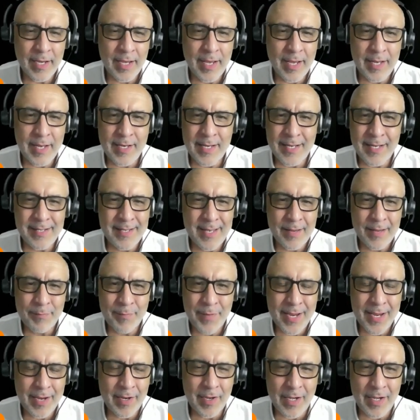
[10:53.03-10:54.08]
And it
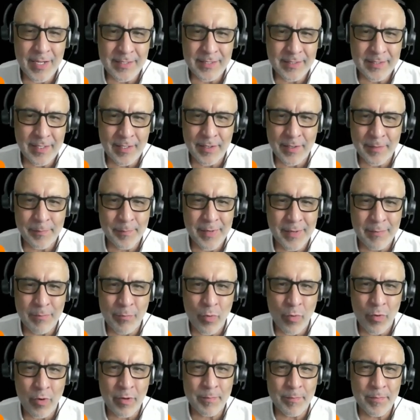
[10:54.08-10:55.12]
might cost a little bit more,